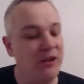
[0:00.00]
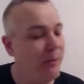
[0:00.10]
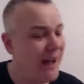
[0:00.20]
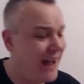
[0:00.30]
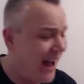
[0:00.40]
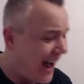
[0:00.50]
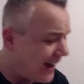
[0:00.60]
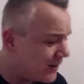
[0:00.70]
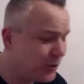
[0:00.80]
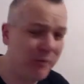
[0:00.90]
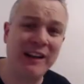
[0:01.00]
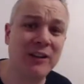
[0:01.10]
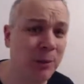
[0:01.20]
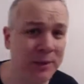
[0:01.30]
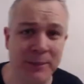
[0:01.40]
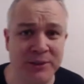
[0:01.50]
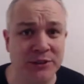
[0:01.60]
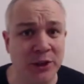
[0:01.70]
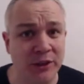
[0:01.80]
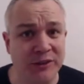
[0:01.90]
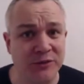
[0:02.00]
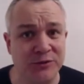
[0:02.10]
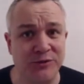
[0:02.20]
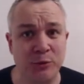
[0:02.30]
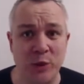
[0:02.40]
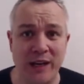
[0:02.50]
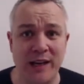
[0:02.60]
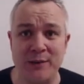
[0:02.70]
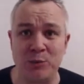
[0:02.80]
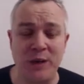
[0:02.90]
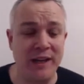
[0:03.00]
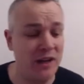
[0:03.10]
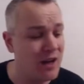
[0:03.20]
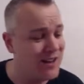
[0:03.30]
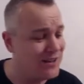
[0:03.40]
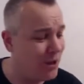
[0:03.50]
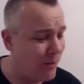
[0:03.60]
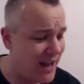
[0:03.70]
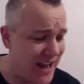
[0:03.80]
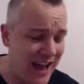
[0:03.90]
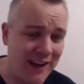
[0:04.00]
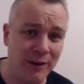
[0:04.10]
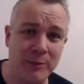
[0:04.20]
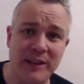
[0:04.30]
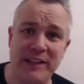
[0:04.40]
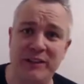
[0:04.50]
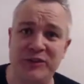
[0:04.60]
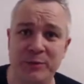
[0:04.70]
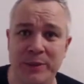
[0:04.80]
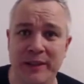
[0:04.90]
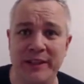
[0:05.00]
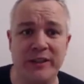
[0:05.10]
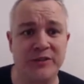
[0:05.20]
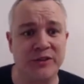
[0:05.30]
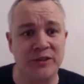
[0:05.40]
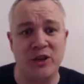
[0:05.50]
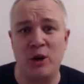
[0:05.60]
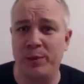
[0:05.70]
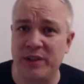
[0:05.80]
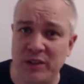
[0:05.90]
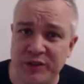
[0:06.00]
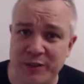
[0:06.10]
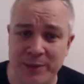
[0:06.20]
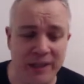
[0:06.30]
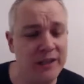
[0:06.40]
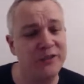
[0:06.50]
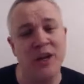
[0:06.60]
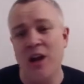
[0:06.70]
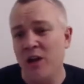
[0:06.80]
No matter how many Copa Libertadores we end up winning, no matter how many Superligas, Copa de las Superligas,